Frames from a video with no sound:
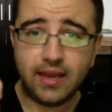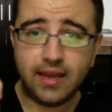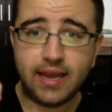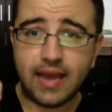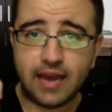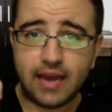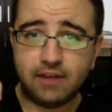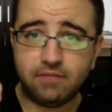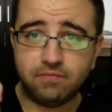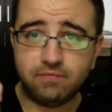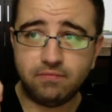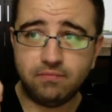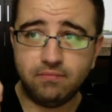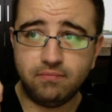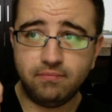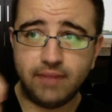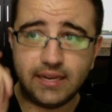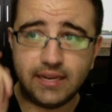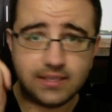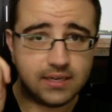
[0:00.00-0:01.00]
he kind of
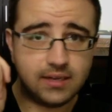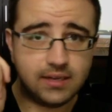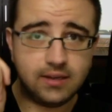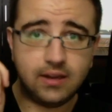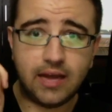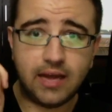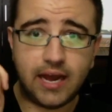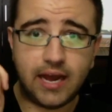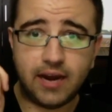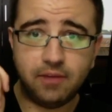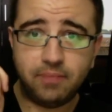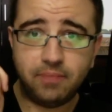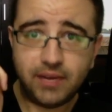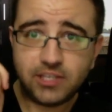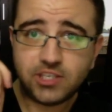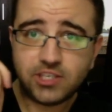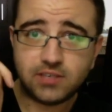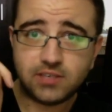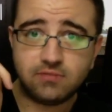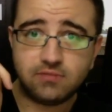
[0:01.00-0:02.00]
makes it a little higher
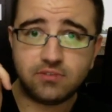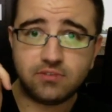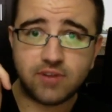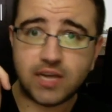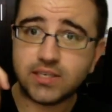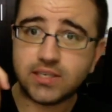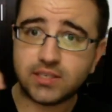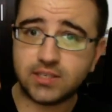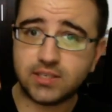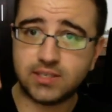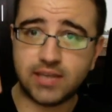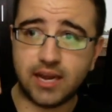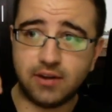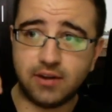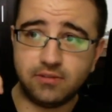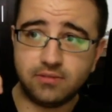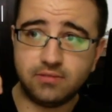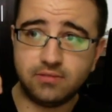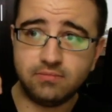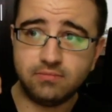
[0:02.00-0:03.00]
pitched and tries to
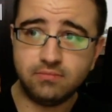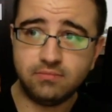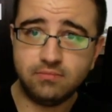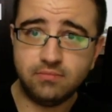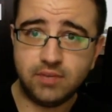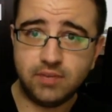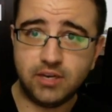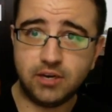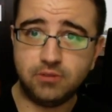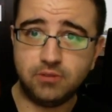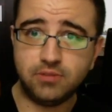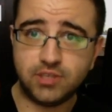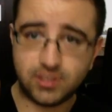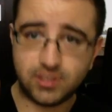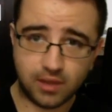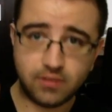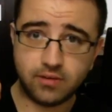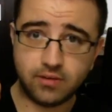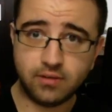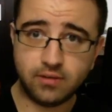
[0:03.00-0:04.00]
sound, you know,
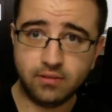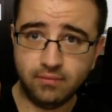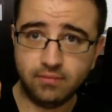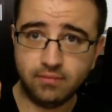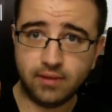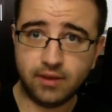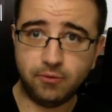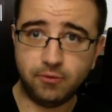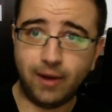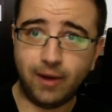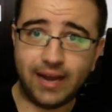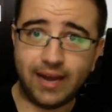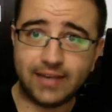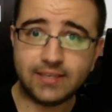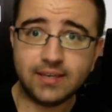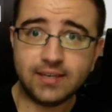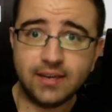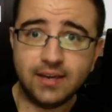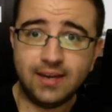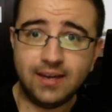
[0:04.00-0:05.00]
Southern and
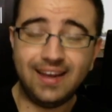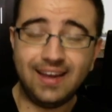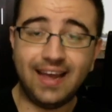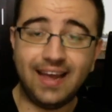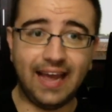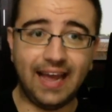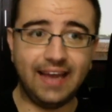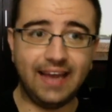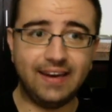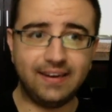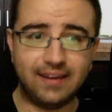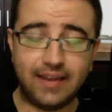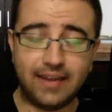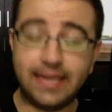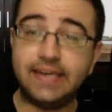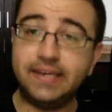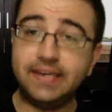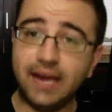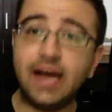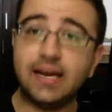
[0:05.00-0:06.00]
white, and
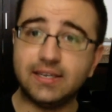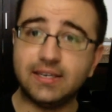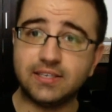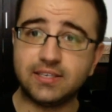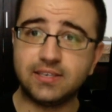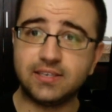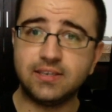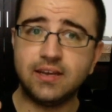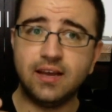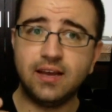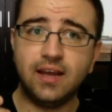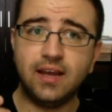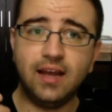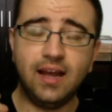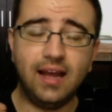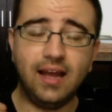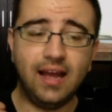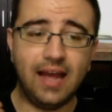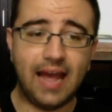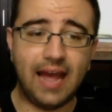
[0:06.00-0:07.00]
he does.
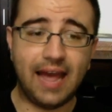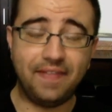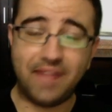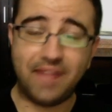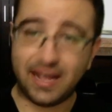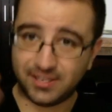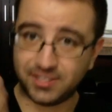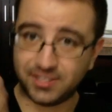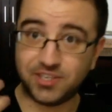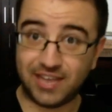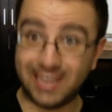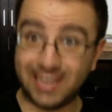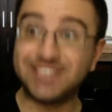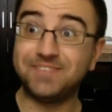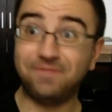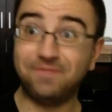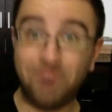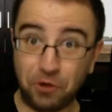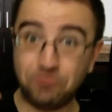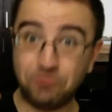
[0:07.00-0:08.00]
And that's
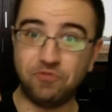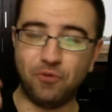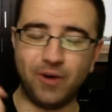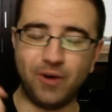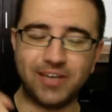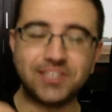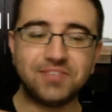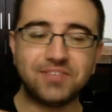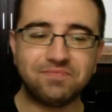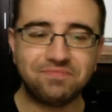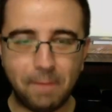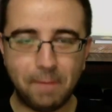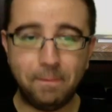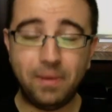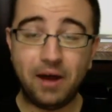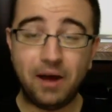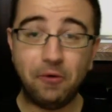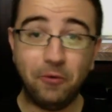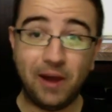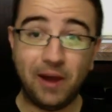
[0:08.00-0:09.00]
his phone voice.
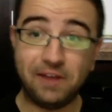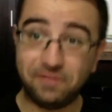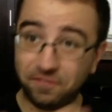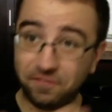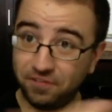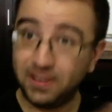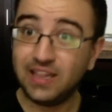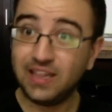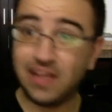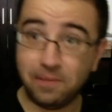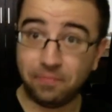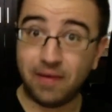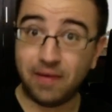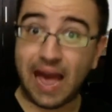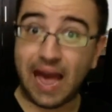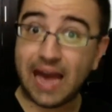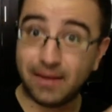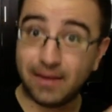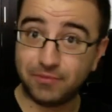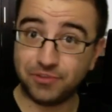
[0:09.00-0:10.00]
But when Philip,
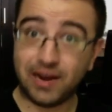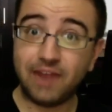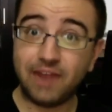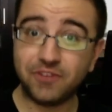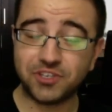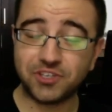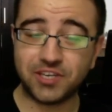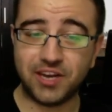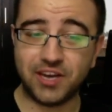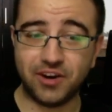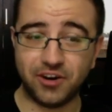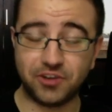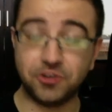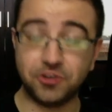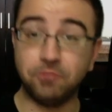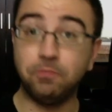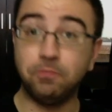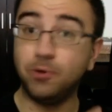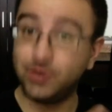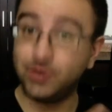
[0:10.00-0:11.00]
Adam Driver's
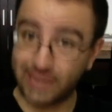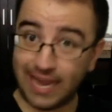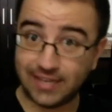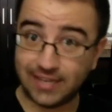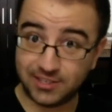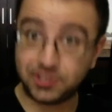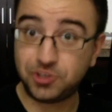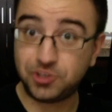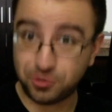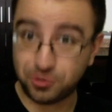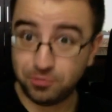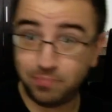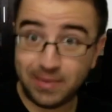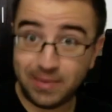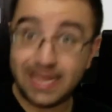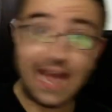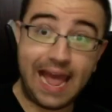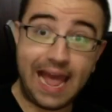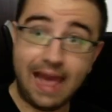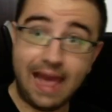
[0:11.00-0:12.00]
character, pretends to
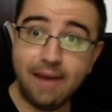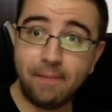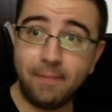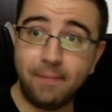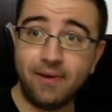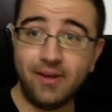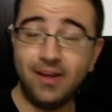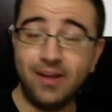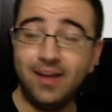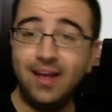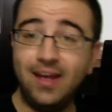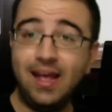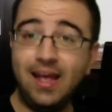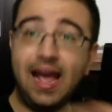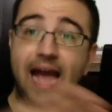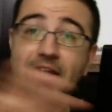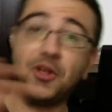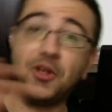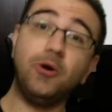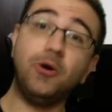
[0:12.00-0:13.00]
be him
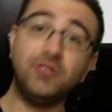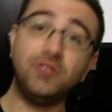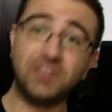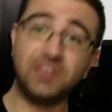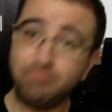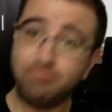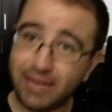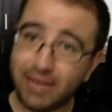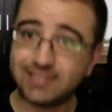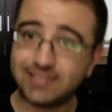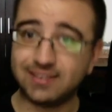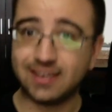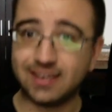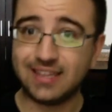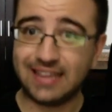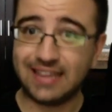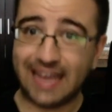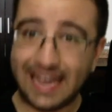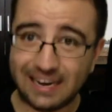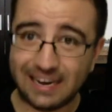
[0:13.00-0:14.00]
and goes and meets the
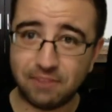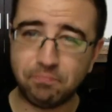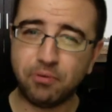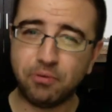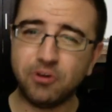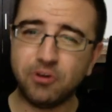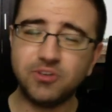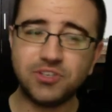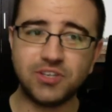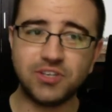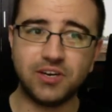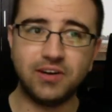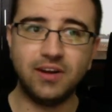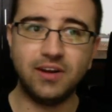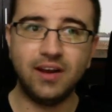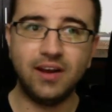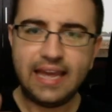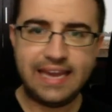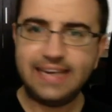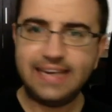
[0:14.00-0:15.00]
Klan in
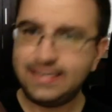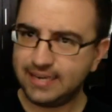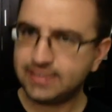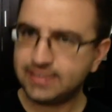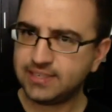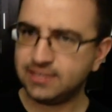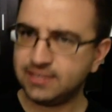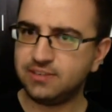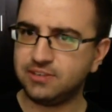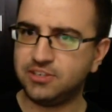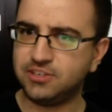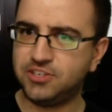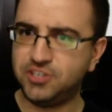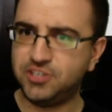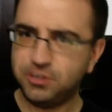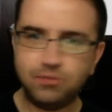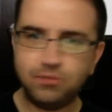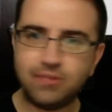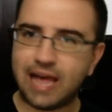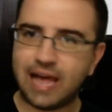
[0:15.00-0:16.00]
person, he doesn't
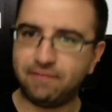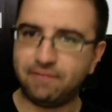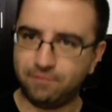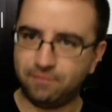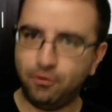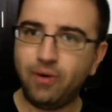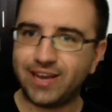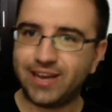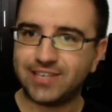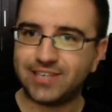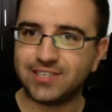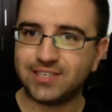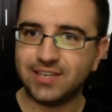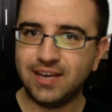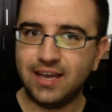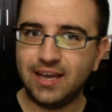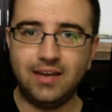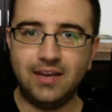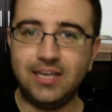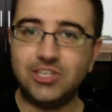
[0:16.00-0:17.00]
do that
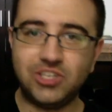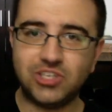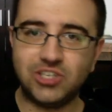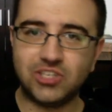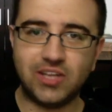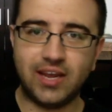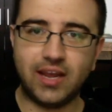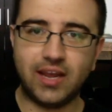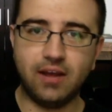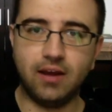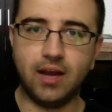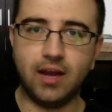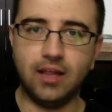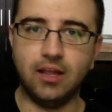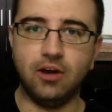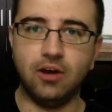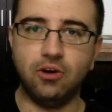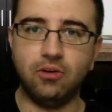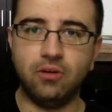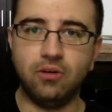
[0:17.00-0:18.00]
voice. He's just like,
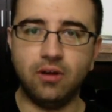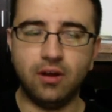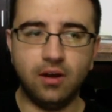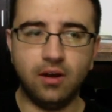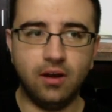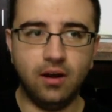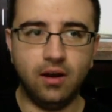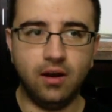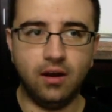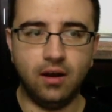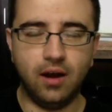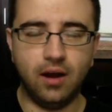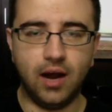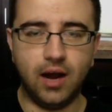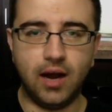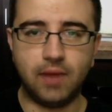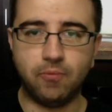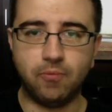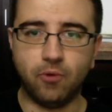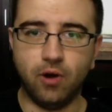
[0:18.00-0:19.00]
hello,
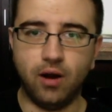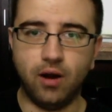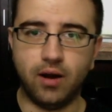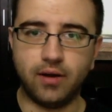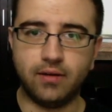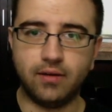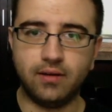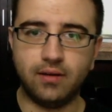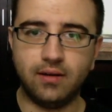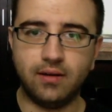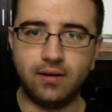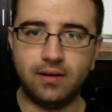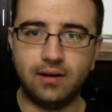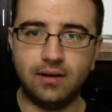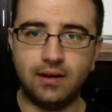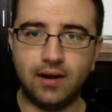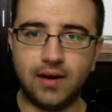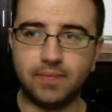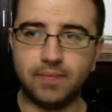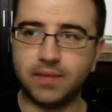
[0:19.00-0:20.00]
I'm Ron.
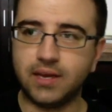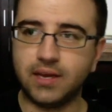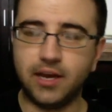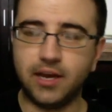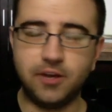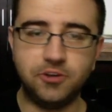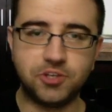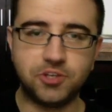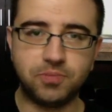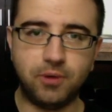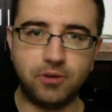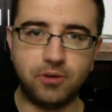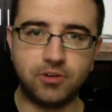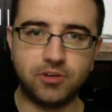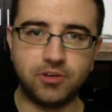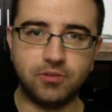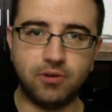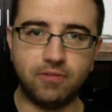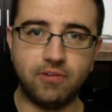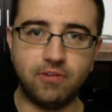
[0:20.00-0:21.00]
I'm the guy you
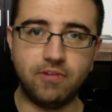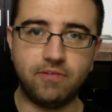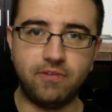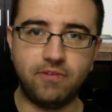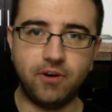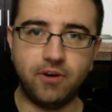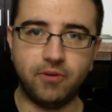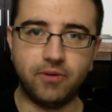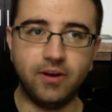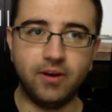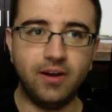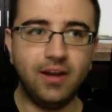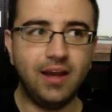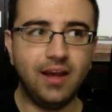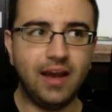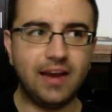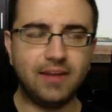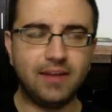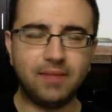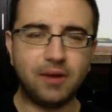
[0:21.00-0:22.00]
spoke to over the phone.
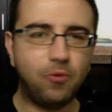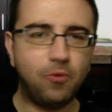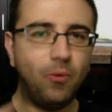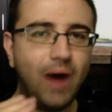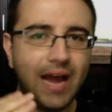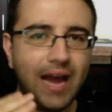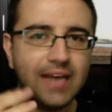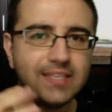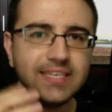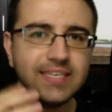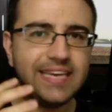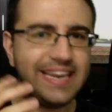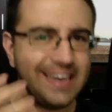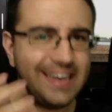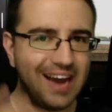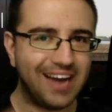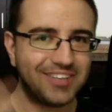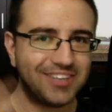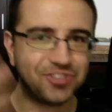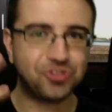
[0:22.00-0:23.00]
And I'm like, why is he
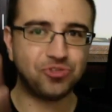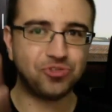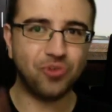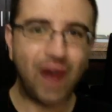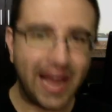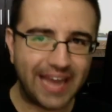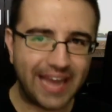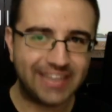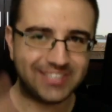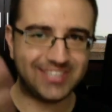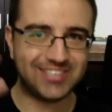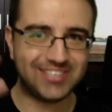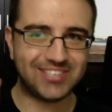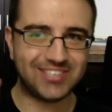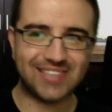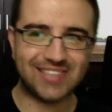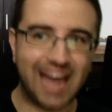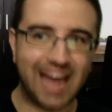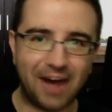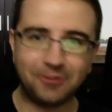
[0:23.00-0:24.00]
not trying to
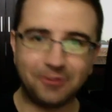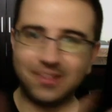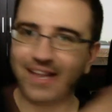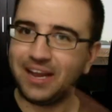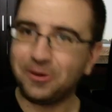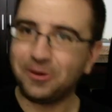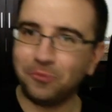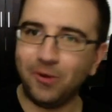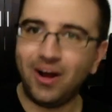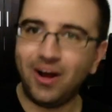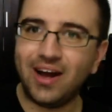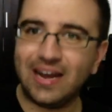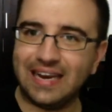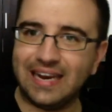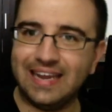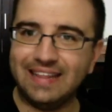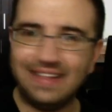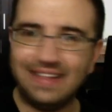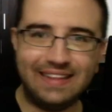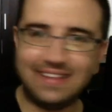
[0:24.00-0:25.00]
sound like
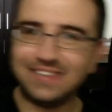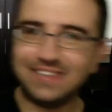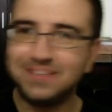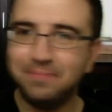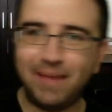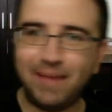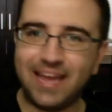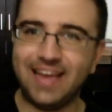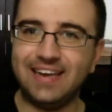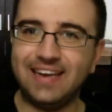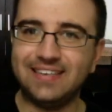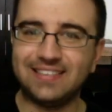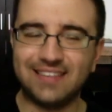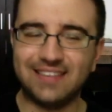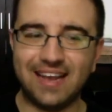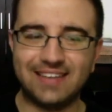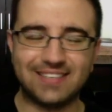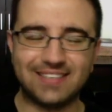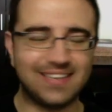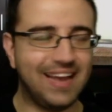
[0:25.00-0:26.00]
Ron? That doesn't make any
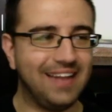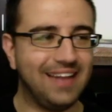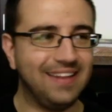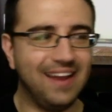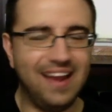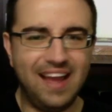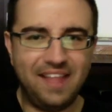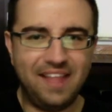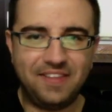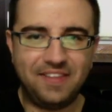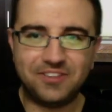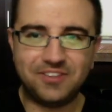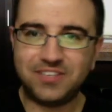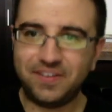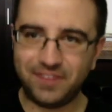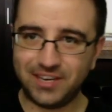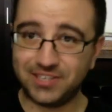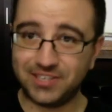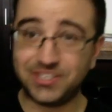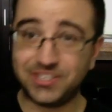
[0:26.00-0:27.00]
sense. And
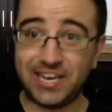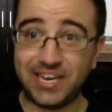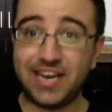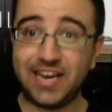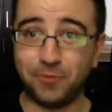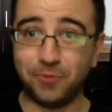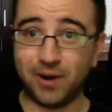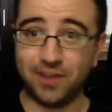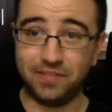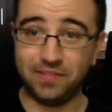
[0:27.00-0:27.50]
there's even a scene